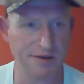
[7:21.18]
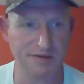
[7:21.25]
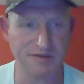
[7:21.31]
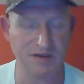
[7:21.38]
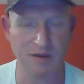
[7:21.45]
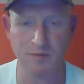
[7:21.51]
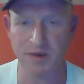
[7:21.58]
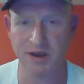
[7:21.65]

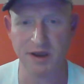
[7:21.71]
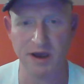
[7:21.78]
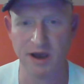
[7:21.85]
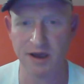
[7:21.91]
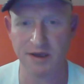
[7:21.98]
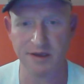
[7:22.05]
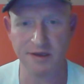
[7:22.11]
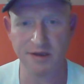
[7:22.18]
send
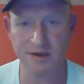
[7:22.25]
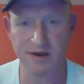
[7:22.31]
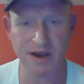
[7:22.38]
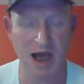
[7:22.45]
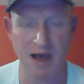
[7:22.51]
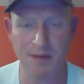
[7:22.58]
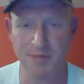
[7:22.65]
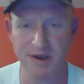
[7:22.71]
me
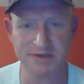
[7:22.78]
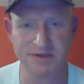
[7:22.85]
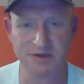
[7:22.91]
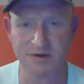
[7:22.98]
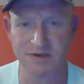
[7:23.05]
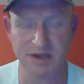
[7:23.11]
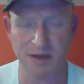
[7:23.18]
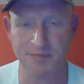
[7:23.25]
comments
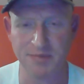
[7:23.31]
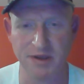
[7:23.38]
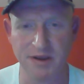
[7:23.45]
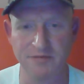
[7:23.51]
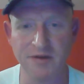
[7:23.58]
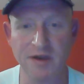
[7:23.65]
or something.